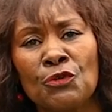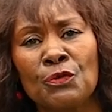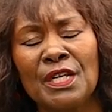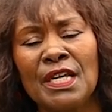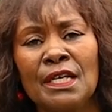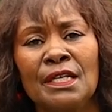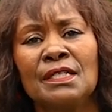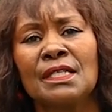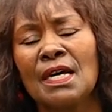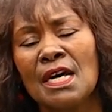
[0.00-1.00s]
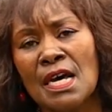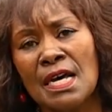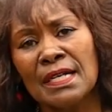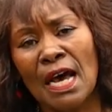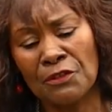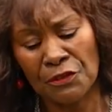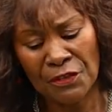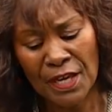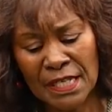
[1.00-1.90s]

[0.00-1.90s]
you need? Now, the thing